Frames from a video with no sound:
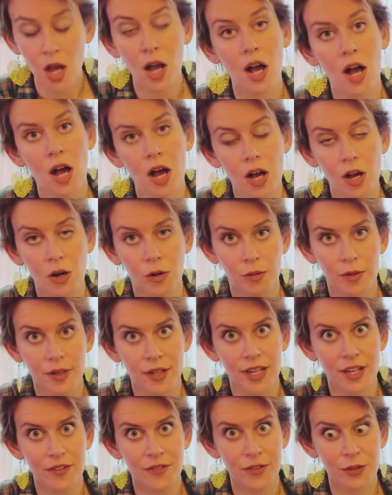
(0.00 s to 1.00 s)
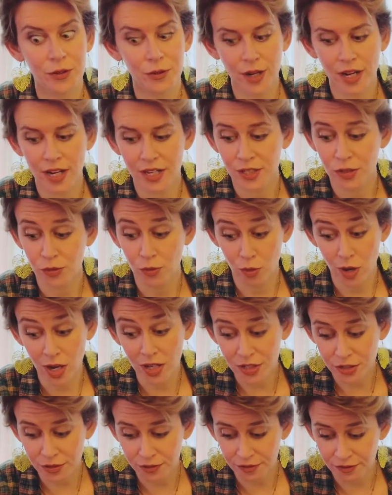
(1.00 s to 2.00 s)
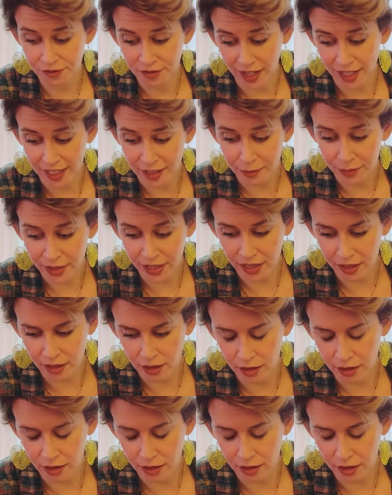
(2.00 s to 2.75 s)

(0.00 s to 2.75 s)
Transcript: Oh, if you guys want to find me,